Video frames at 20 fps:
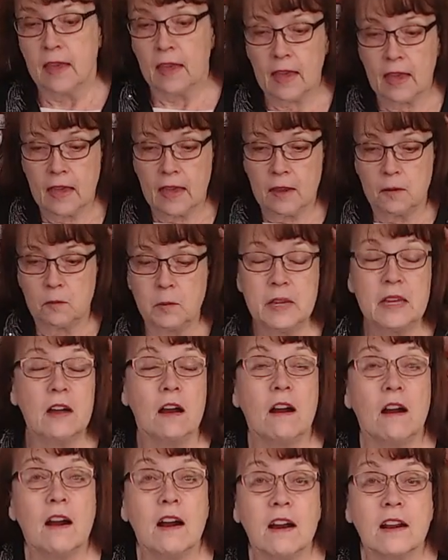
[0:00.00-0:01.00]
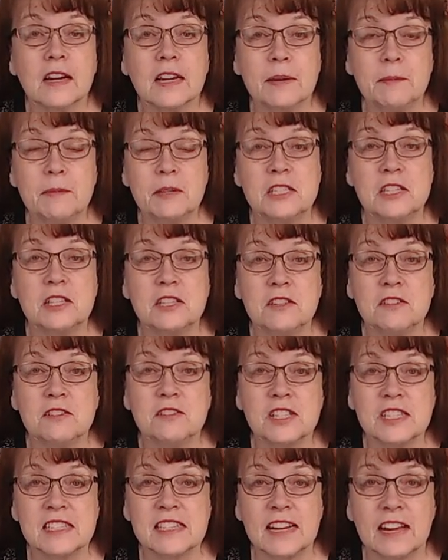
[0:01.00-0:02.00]
And we are coming to you
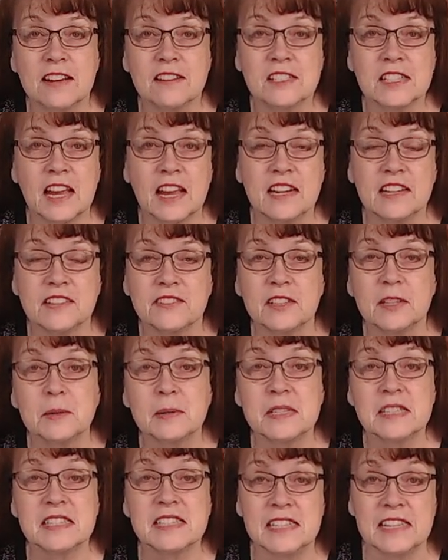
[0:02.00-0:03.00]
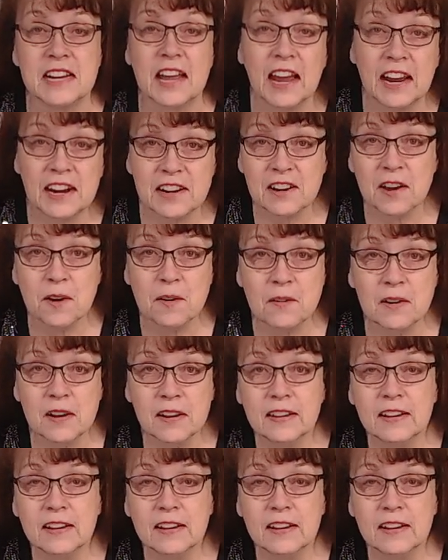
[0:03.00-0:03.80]
just outside of Lewiston, Idaho.